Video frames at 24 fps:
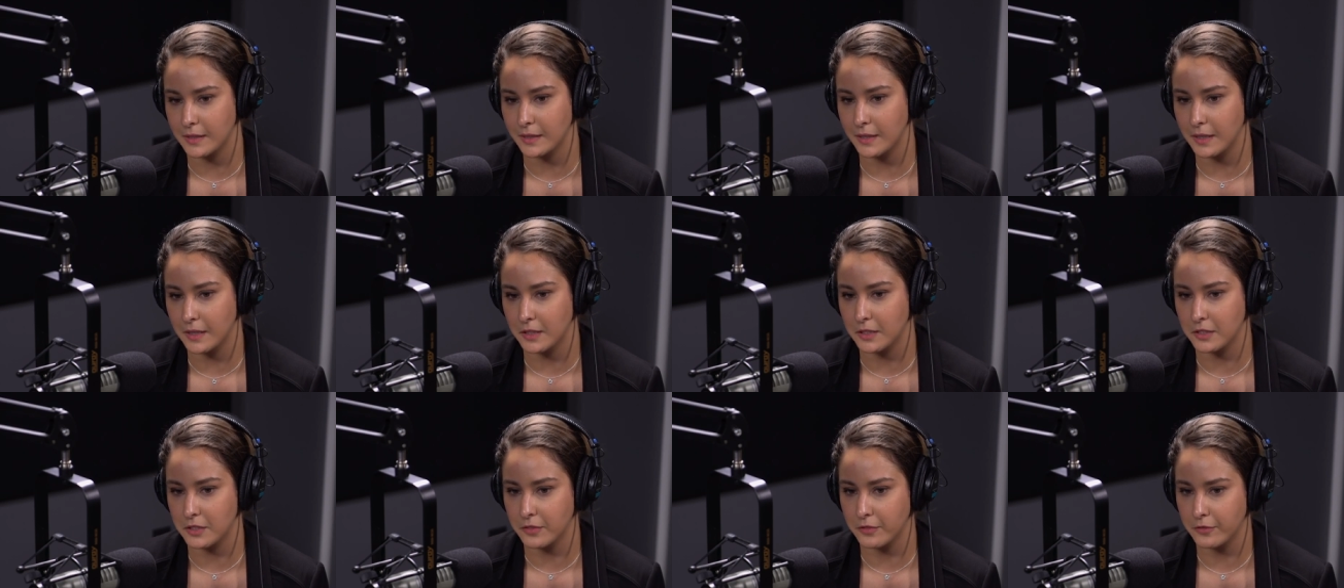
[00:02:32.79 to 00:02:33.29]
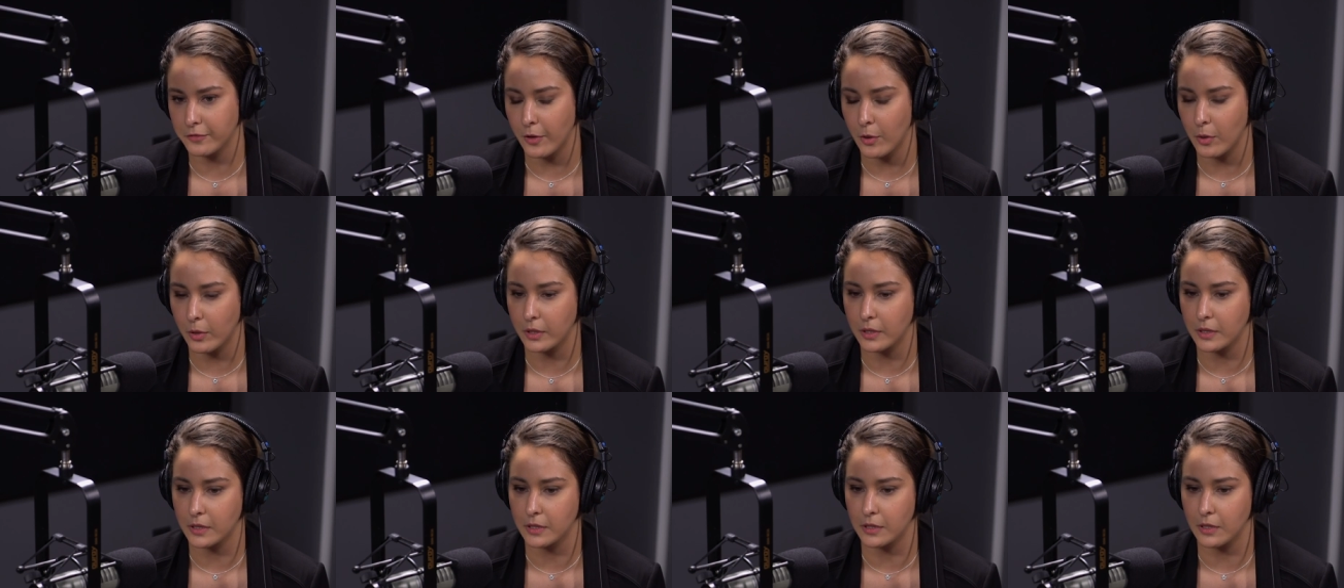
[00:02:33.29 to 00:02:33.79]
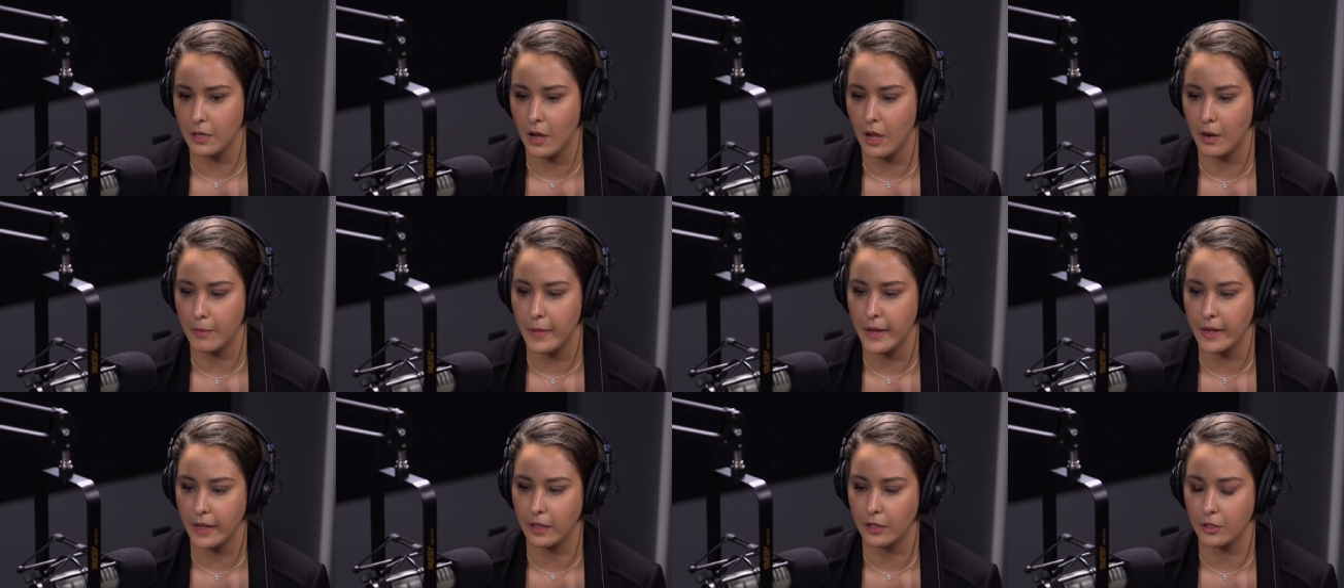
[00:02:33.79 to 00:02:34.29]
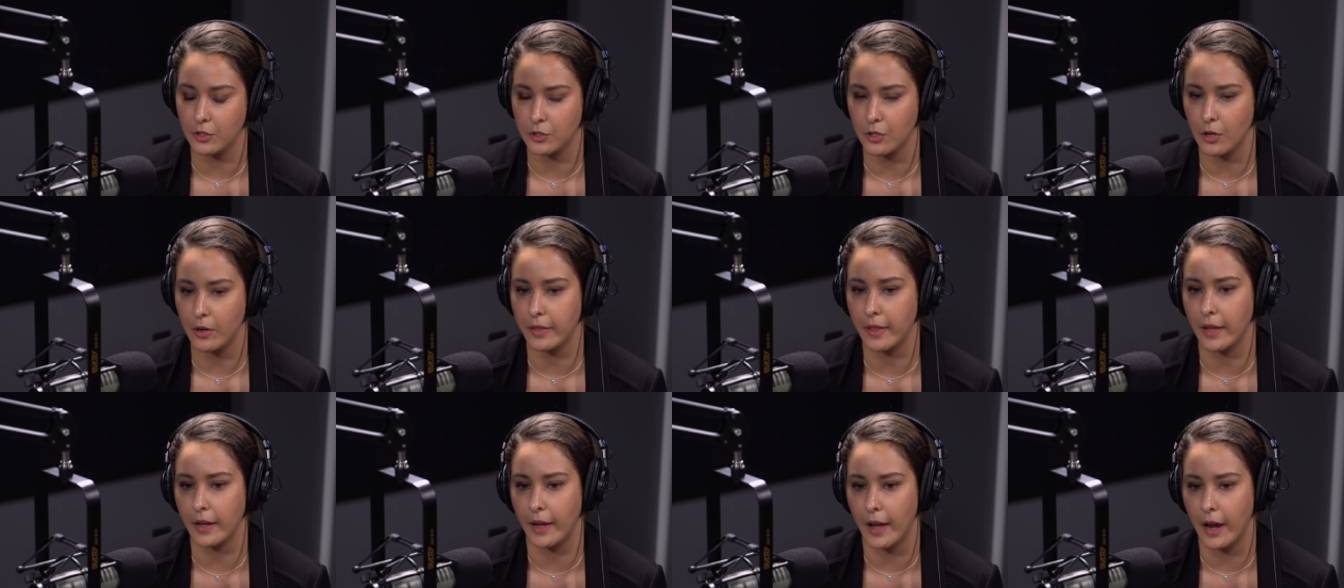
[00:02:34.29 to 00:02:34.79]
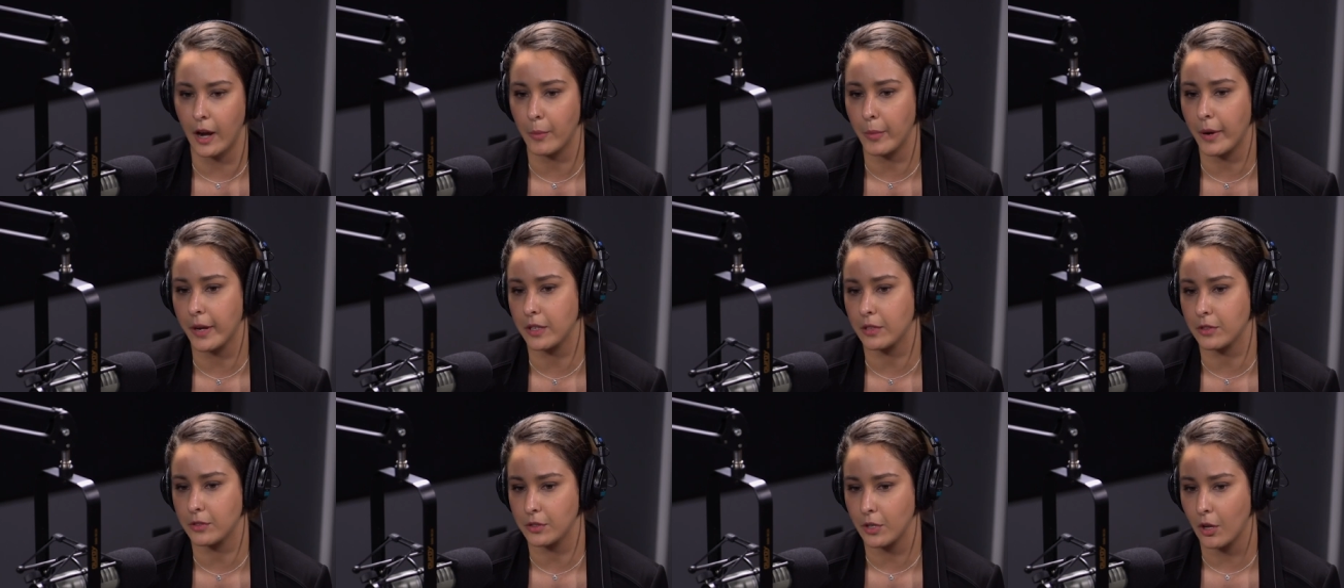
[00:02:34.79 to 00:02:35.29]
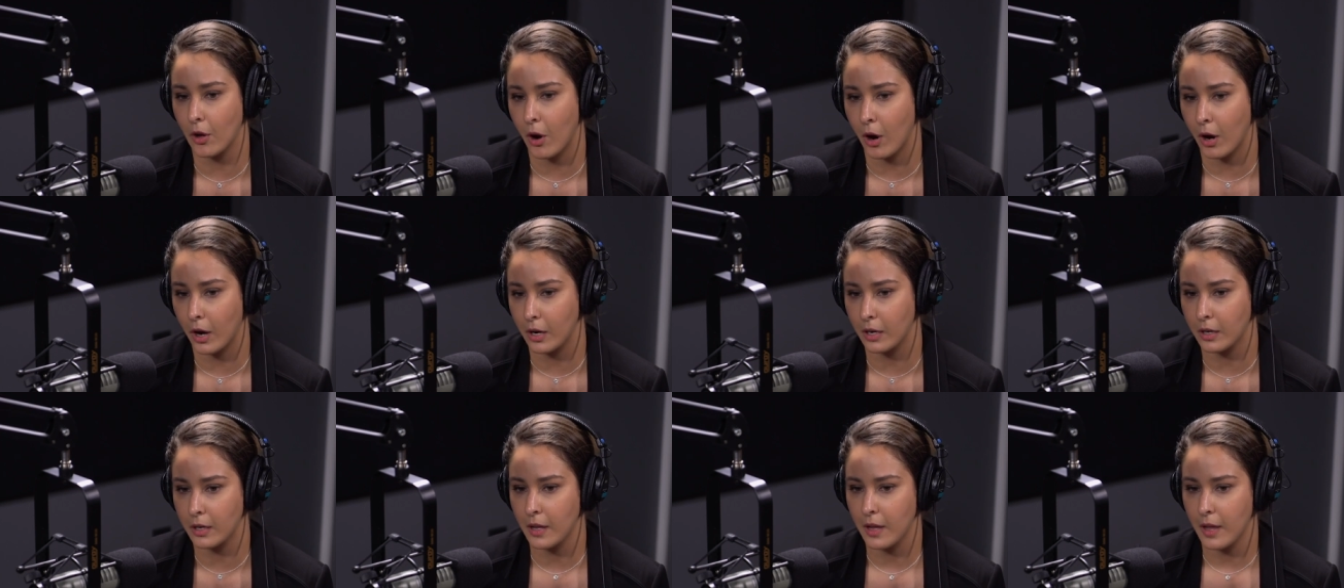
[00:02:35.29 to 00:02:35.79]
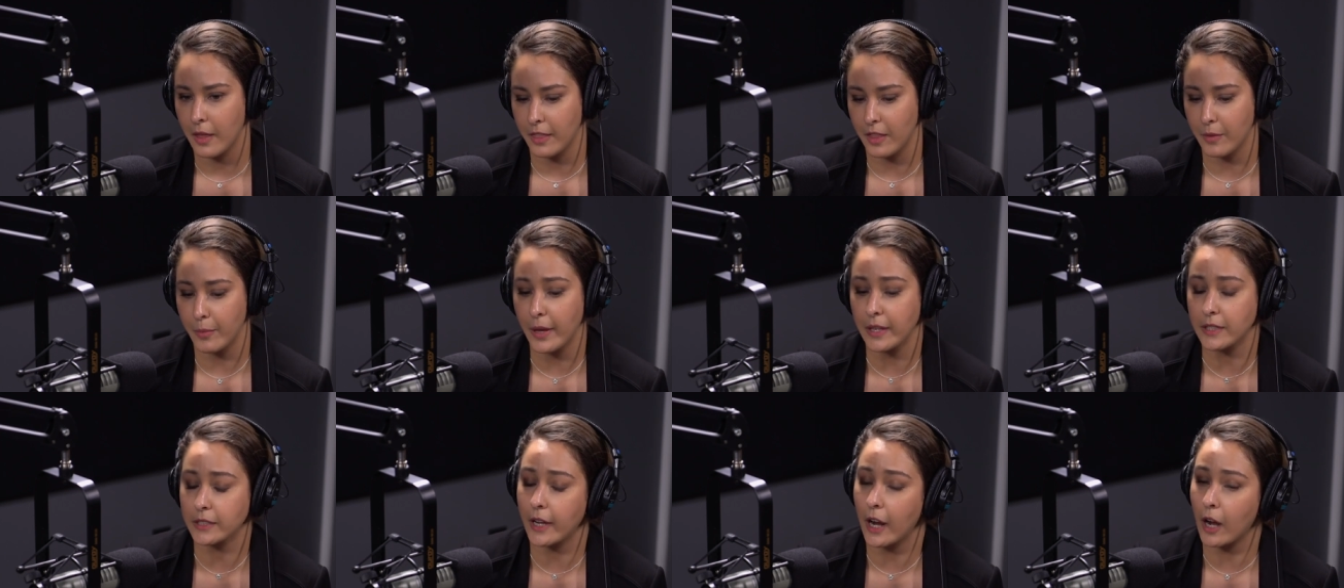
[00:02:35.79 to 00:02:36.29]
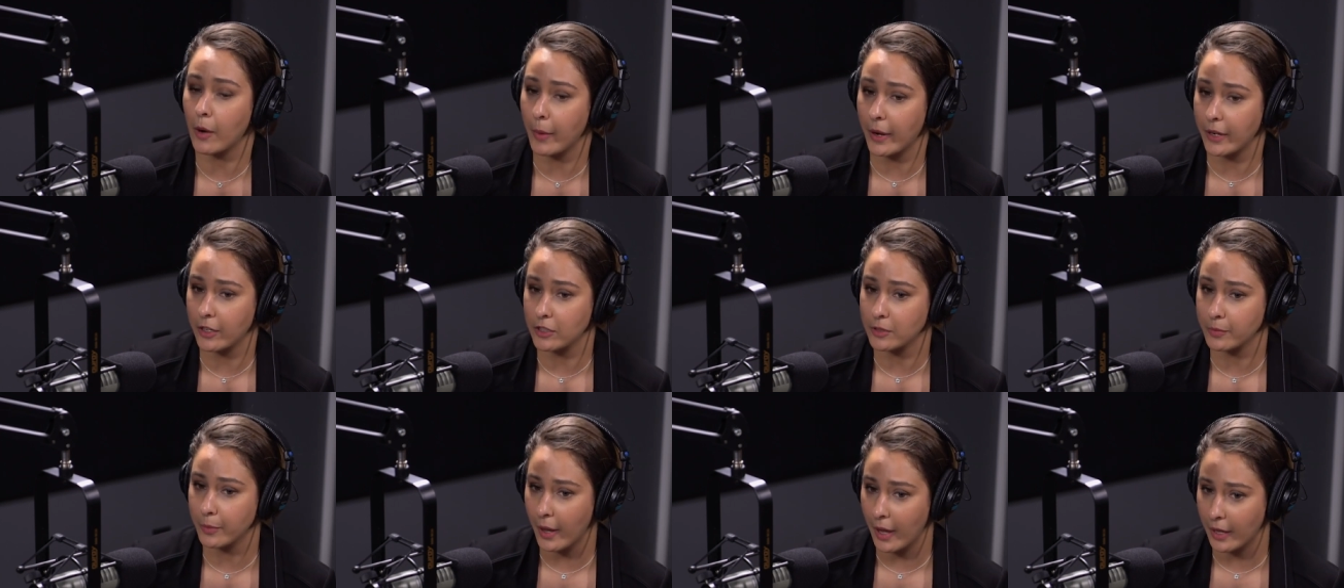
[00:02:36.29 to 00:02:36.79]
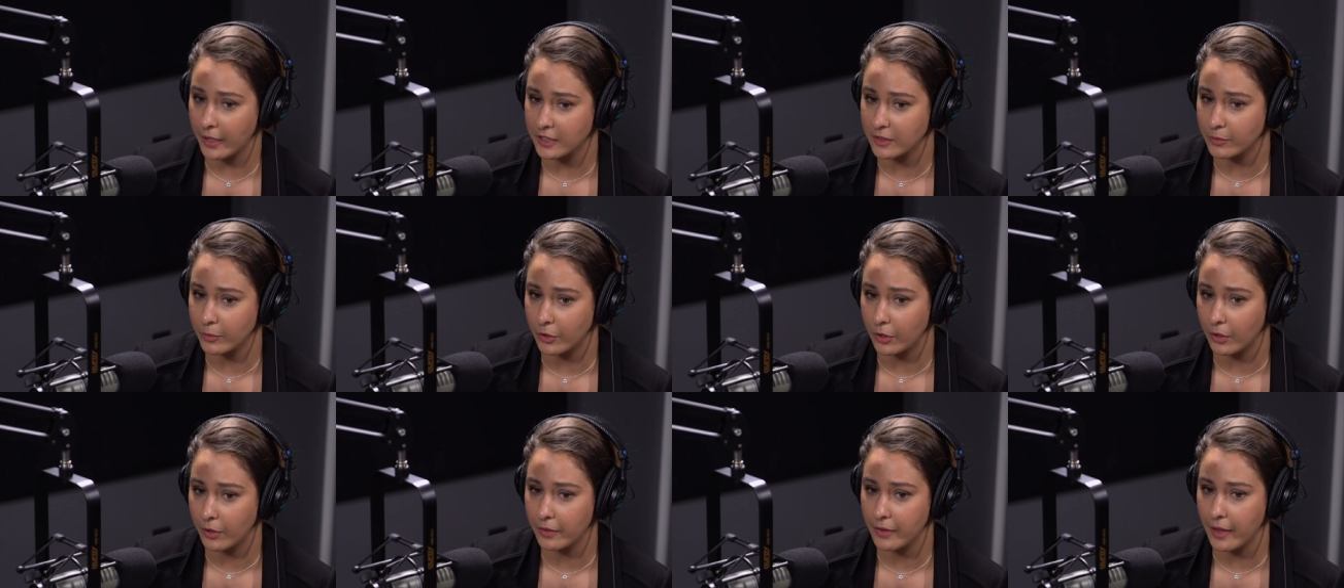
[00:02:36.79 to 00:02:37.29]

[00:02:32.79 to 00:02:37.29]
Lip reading: is focused on making sure that chiropractors are the best chiropractors possible,